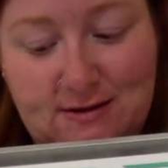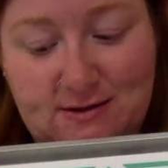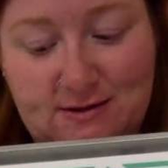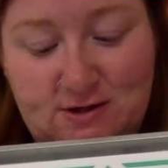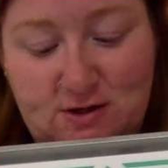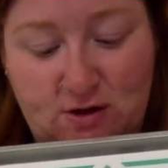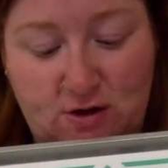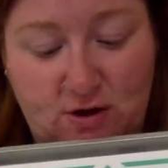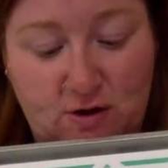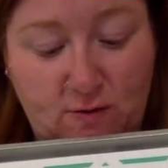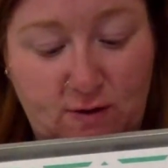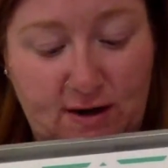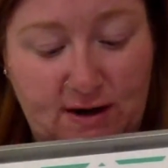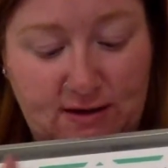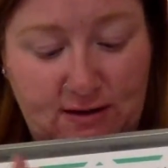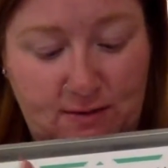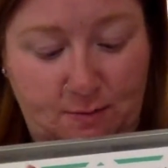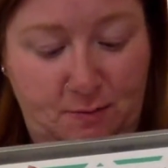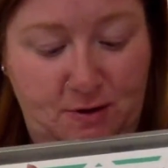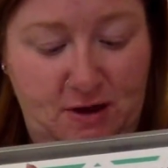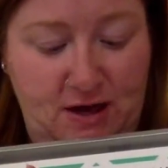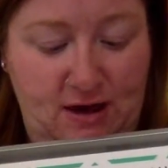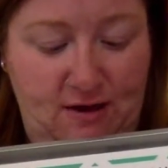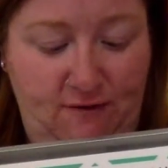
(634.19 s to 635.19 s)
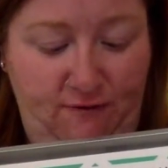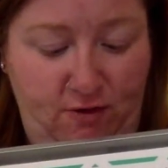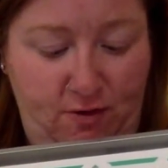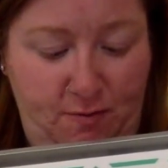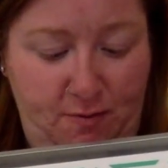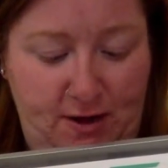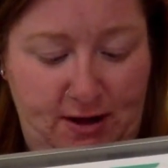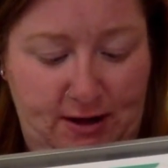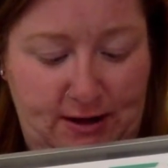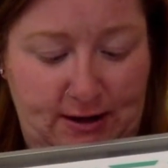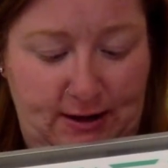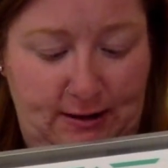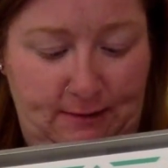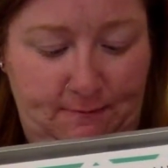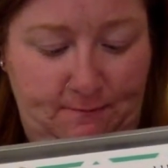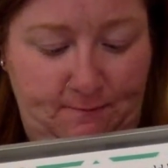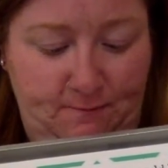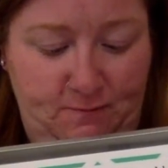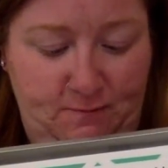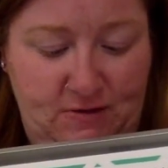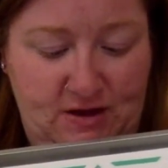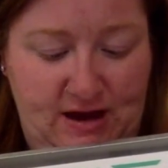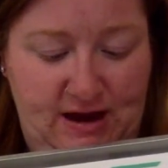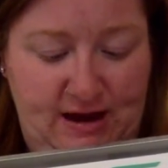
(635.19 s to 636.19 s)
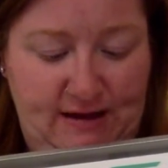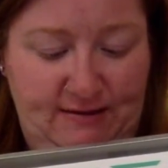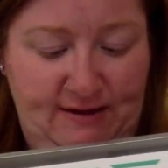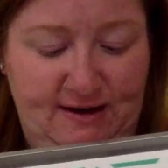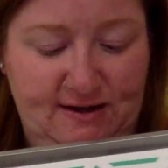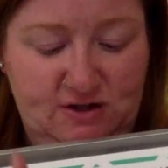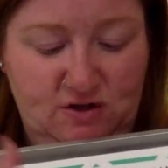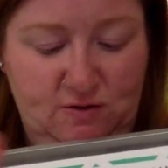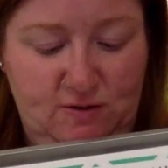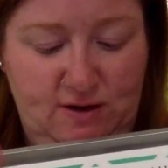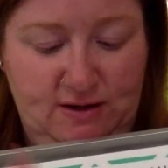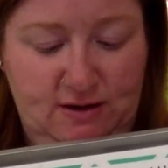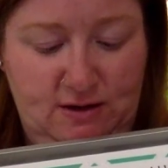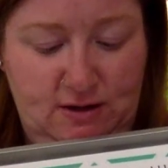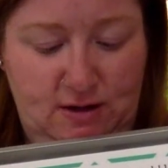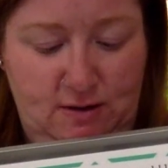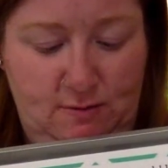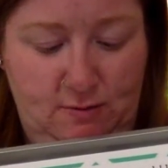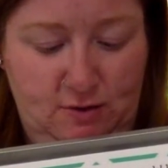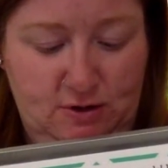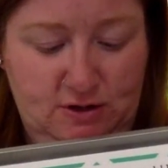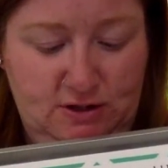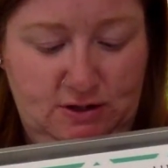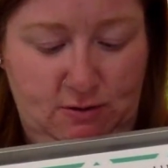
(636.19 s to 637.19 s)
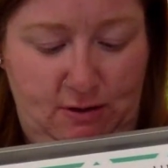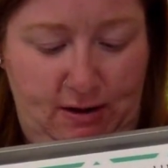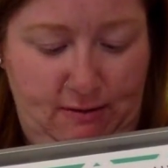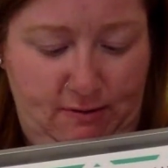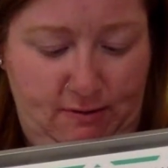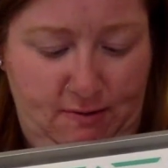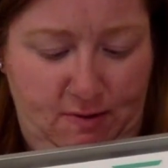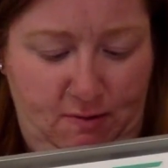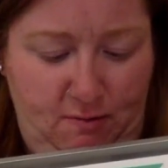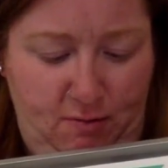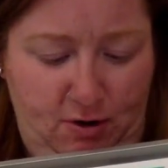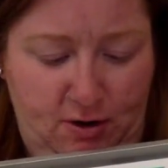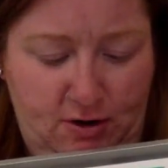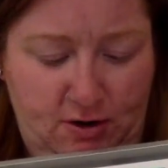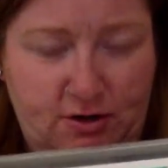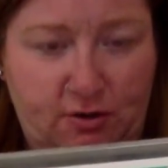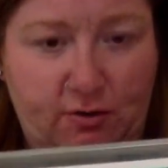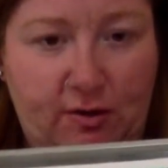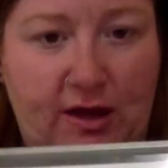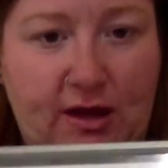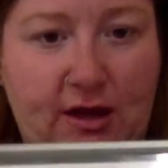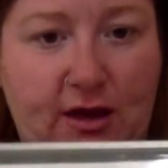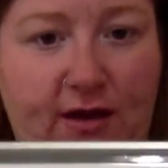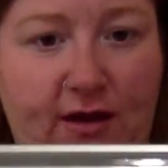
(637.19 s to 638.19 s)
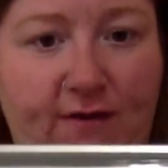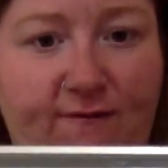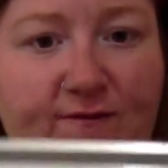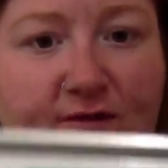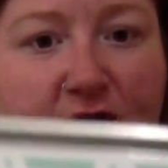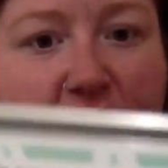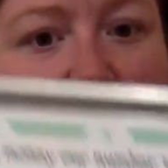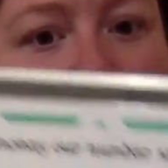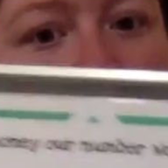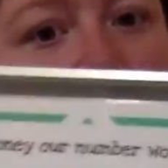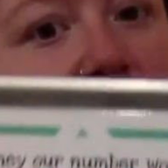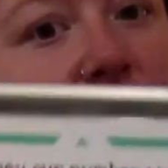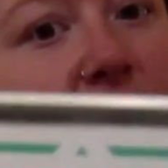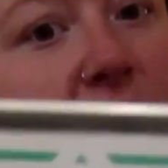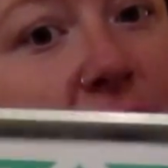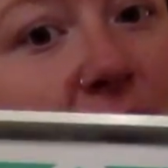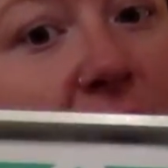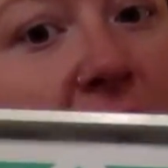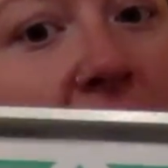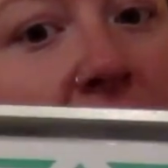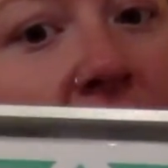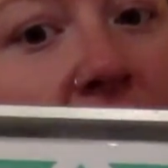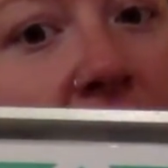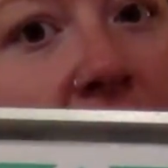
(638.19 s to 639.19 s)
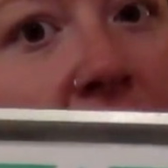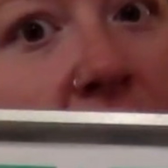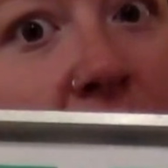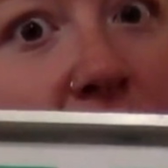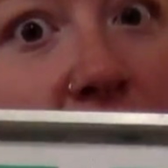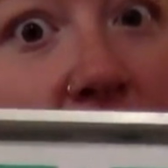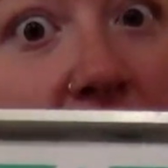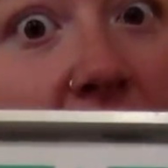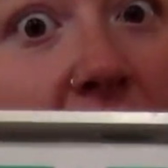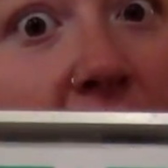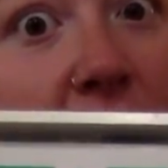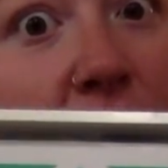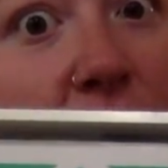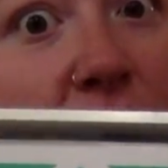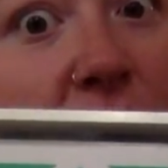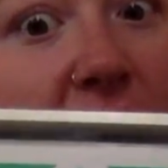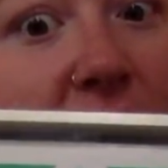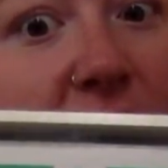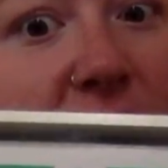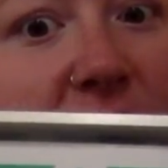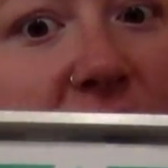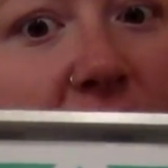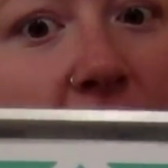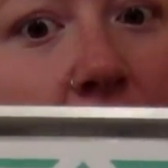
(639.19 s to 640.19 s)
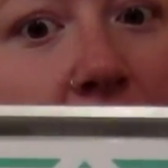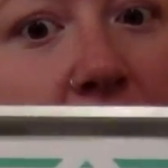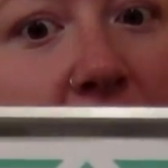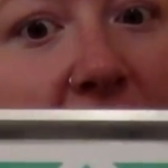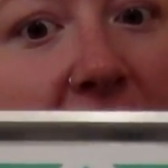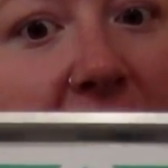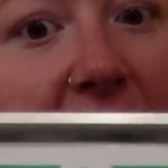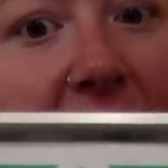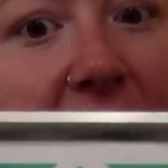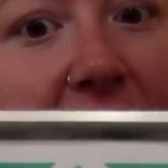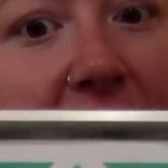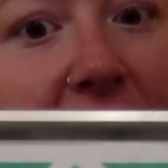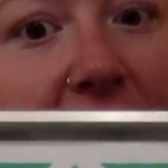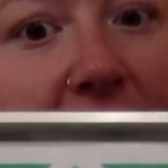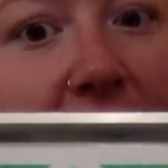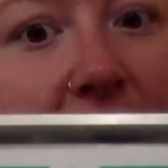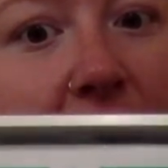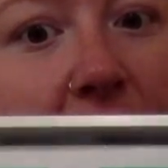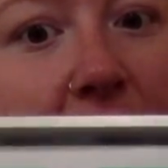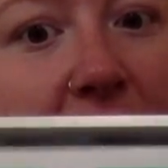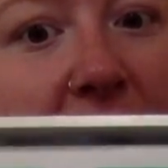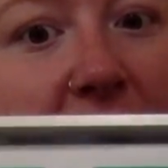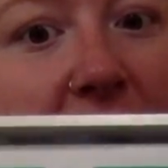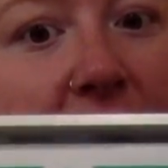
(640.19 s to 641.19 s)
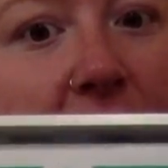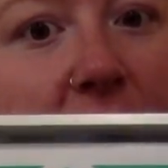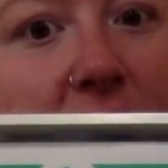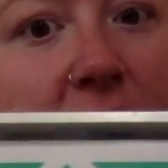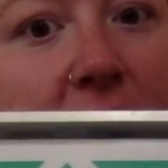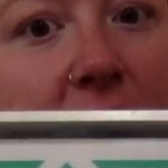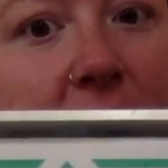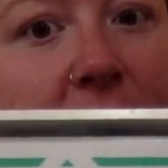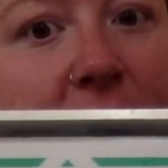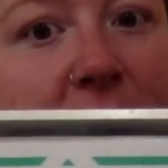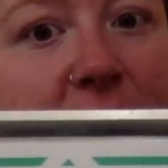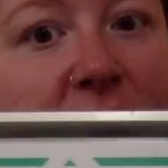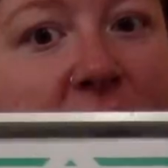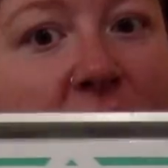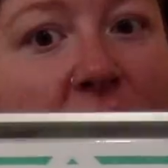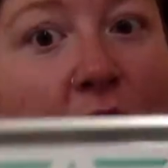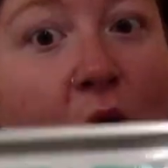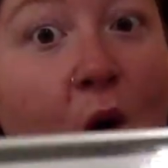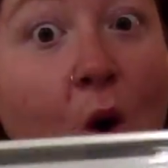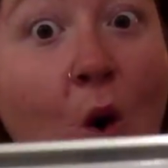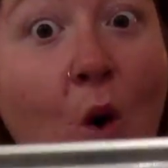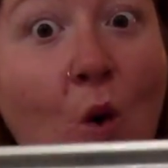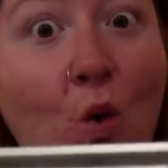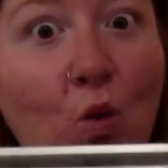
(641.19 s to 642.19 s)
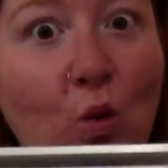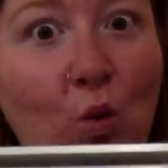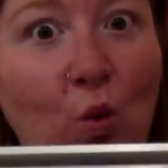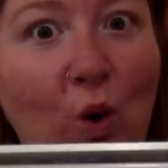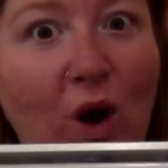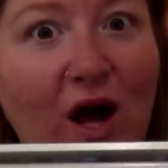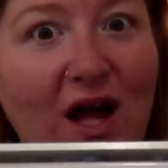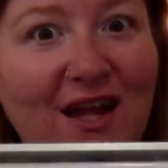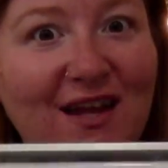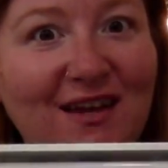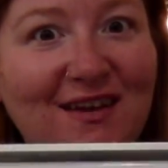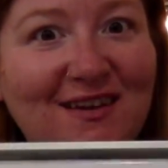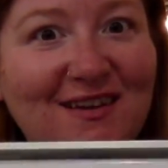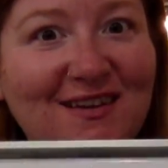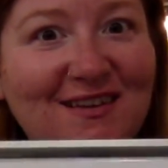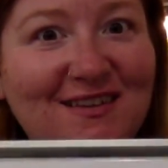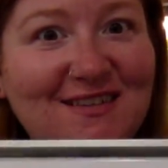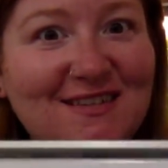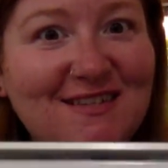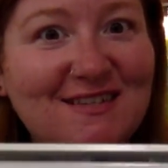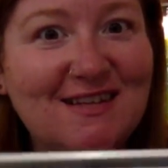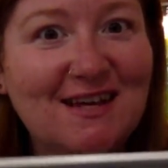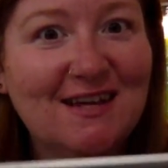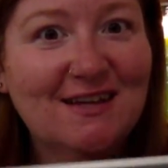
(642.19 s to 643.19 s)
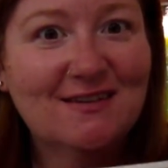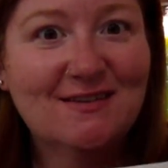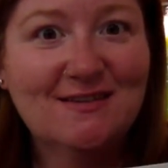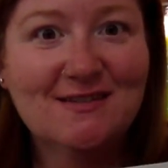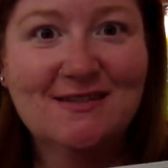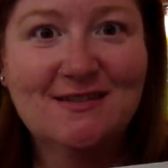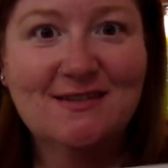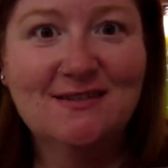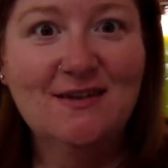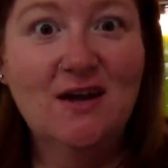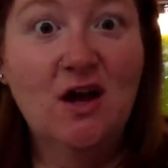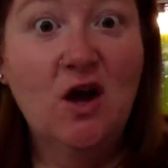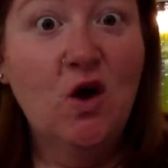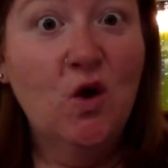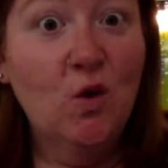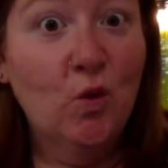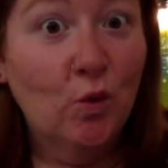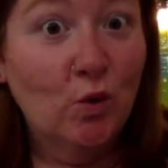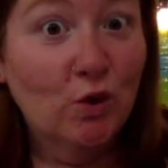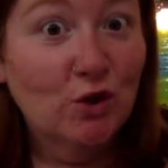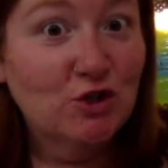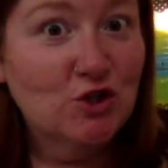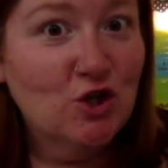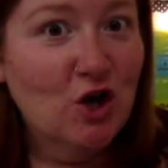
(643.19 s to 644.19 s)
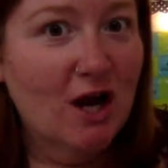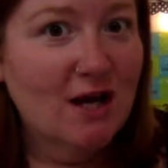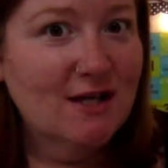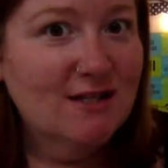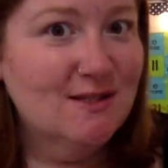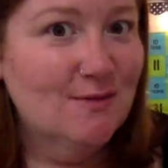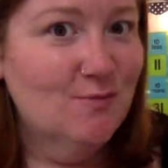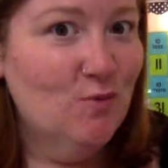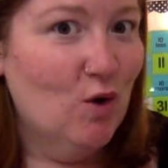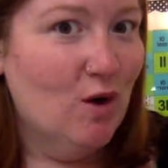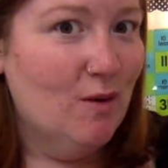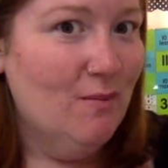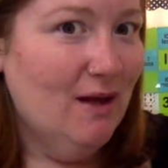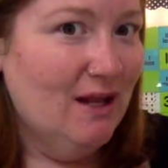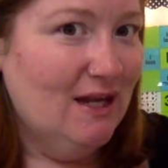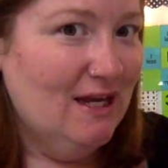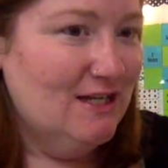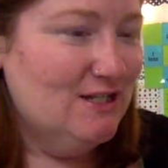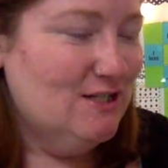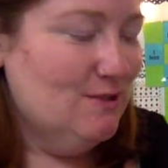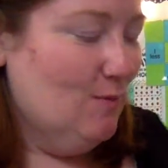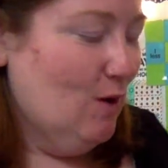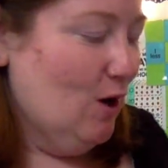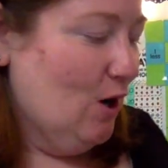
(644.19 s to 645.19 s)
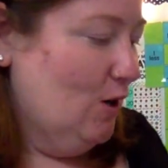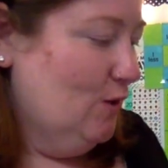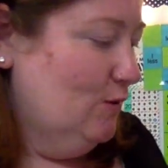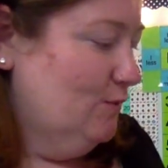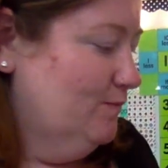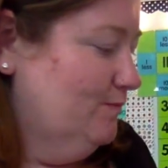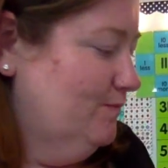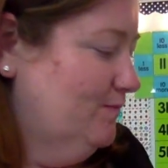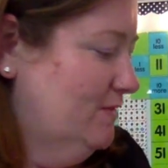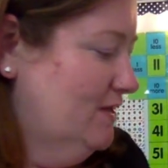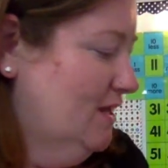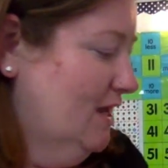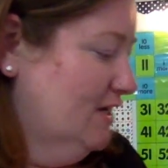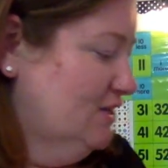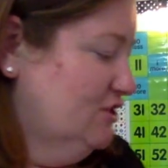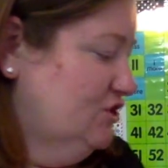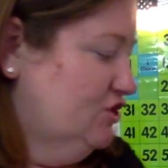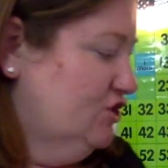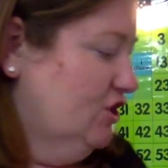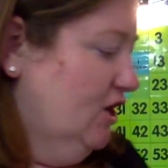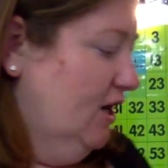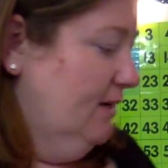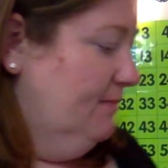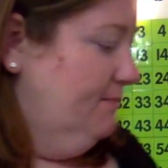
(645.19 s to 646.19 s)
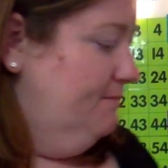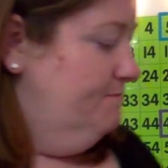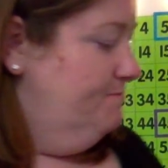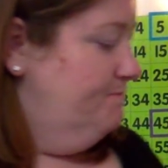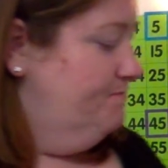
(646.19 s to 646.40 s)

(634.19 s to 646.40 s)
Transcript: So you could write the P for penny. I like to write the number so I remember and don't get confused. That I know that's a penny. I need the penny there. 1 cent. We'll try some more money tomorrow. Nice job.